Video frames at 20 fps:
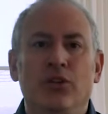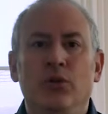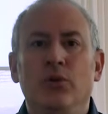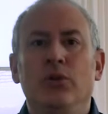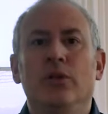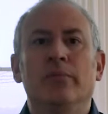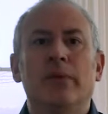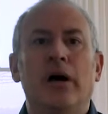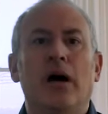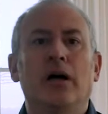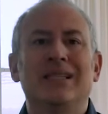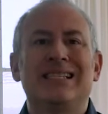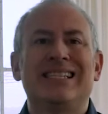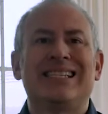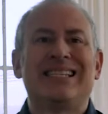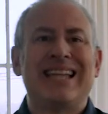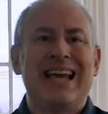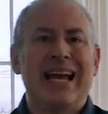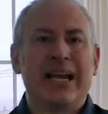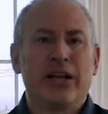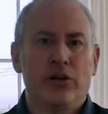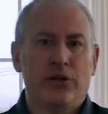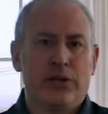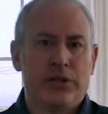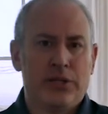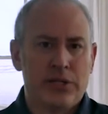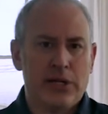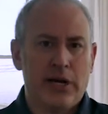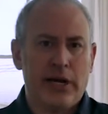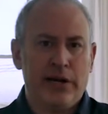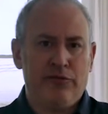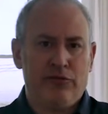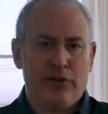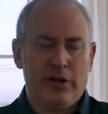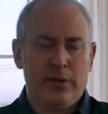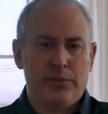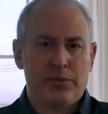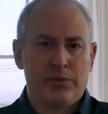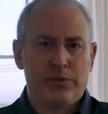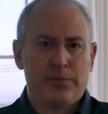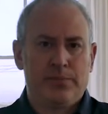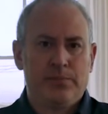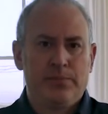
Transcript: do them on staggered timeframes.